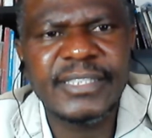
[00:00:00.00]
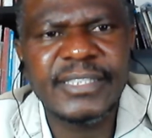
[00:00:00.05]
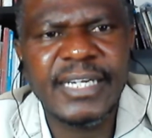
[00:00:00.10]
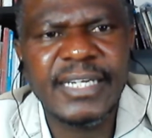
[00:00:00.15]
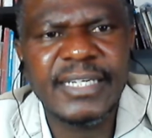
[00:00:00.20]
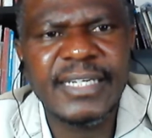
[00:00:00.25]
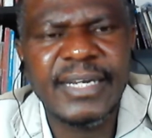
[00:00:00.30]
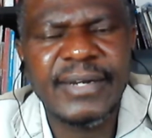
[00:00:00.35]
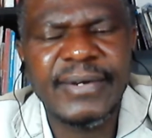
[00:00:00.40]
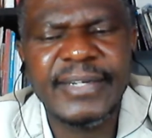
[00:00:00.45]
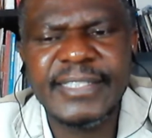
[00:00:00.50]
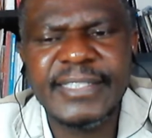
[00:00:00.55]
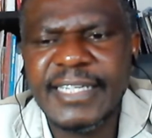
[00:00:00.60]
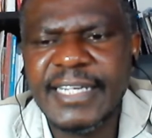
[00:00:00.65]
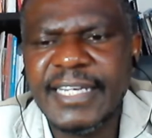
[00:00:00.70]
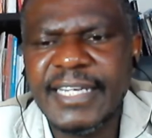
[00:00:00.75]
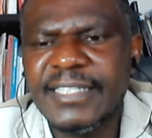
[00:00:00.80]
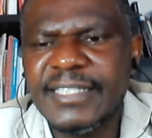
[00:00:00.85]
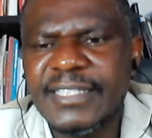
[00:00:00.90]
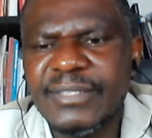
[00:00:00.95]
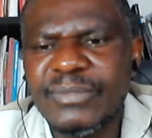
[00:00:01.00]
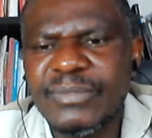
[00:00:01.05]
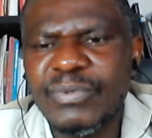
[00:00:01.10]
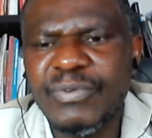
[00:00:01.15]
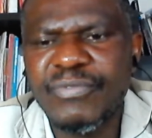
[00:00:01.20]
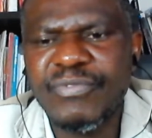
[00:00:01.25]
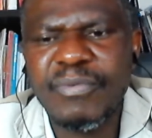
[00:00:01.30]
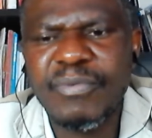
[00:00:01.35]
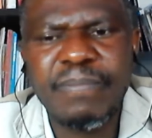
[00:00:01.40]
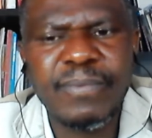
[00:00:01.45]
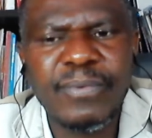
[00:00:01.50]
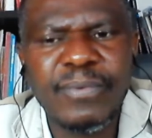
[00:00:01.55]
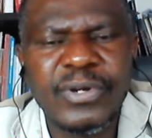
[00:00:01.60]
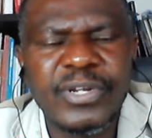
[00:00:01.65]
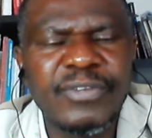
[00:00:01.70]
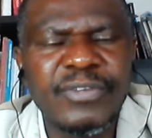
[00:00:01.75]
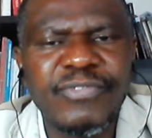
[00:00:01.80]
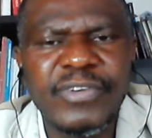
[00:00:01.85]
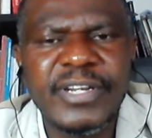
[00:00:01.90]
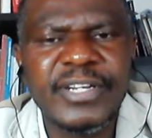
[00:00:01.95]
Nowadays we have a
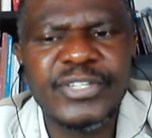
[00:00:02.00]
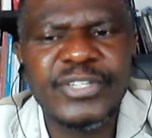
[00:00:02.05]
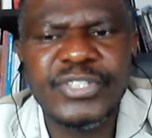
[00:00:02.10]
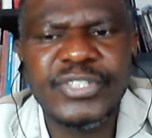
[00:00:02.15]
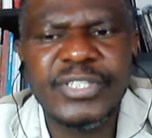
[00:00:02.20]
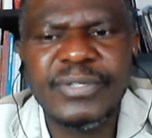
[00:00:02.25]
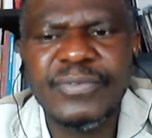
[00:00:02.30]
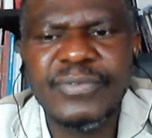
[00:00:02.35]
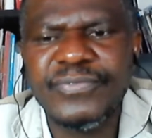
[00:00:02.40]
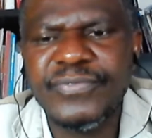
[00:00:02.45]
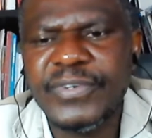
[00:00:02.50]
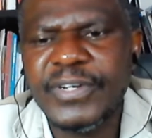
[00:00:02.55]
proliferation of